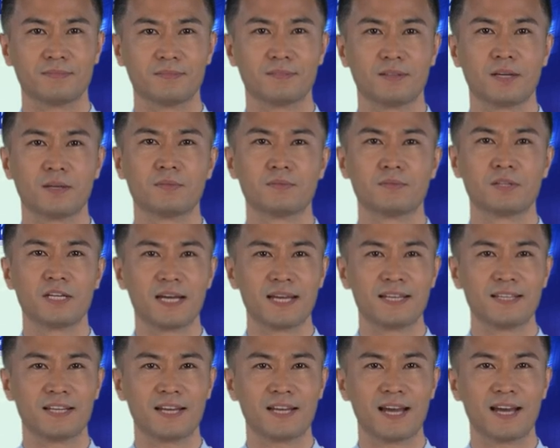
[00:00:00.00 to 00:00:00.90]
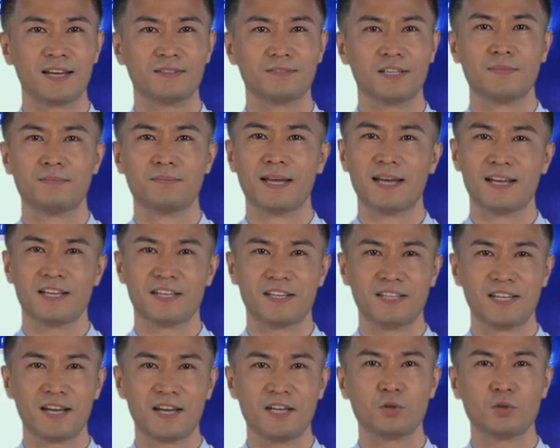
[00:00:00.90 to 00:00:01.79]
Don't forget to like
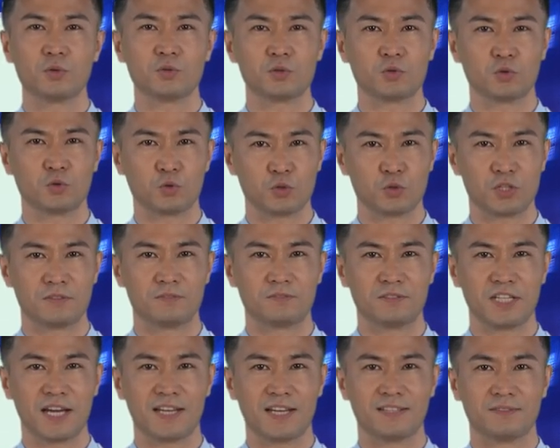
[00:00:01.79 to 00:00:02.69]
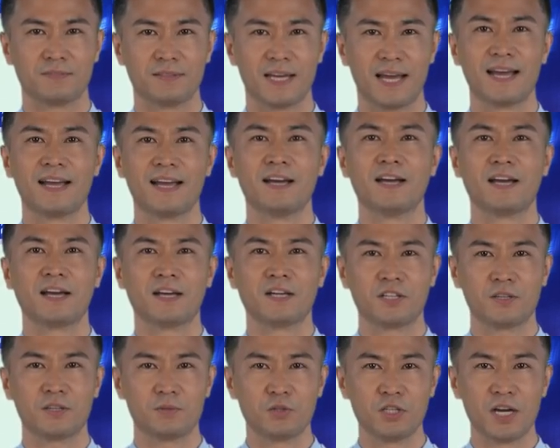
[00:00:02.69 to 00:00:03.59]
Foundation Kennel 215's page and
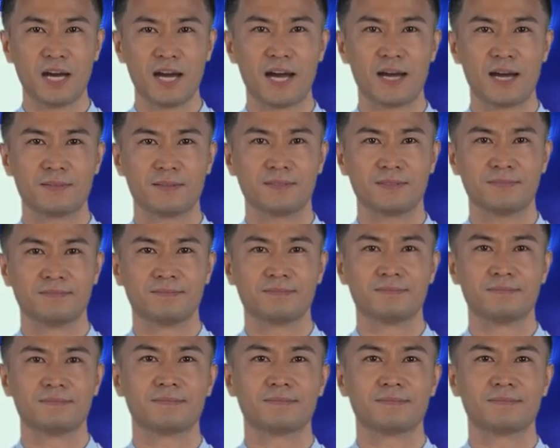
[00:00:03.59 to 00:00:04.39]
subscribe.